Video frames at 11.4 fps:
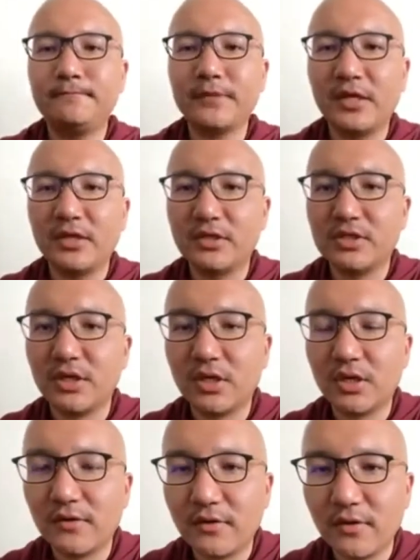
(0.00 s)
and
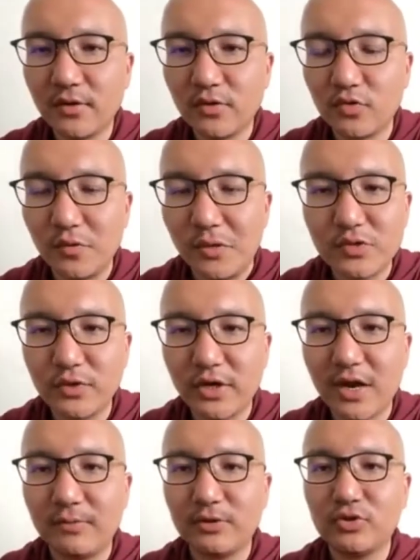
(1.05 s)
uh, through which we
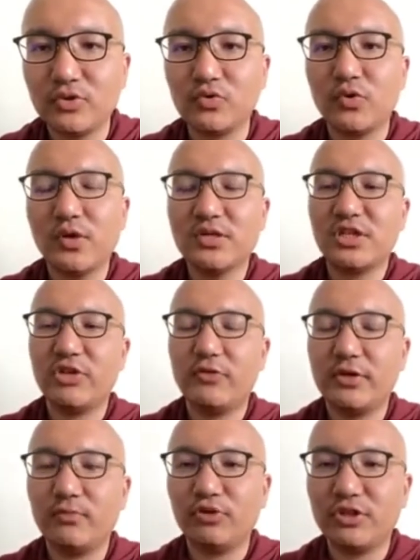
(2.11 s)
are able to
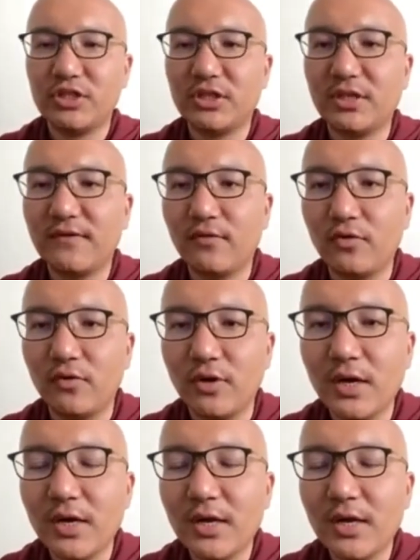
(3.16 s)
generate bodhicitta for